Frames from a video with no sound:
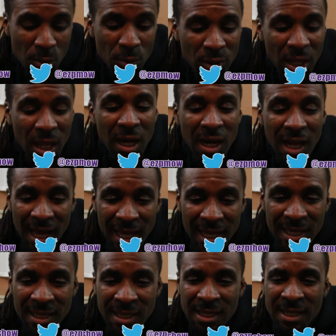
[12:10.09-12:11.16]
It was a
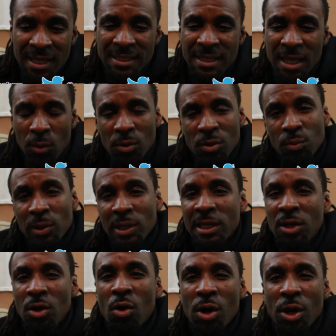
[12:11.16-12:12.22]
lot that was
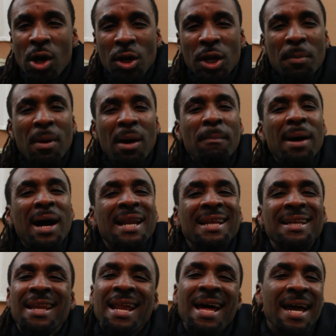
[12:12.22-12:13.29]
really going on in my
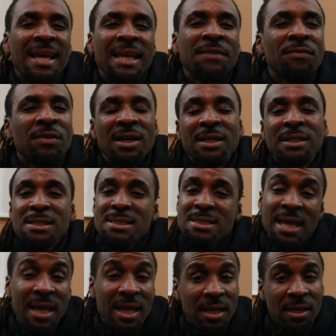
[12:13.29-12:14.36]
body that I didn't even
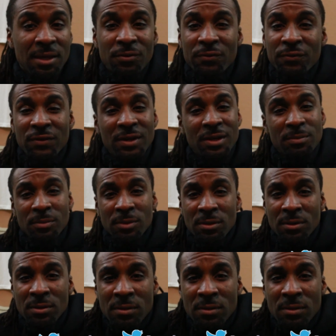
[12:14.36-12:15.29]
understand, you feel me?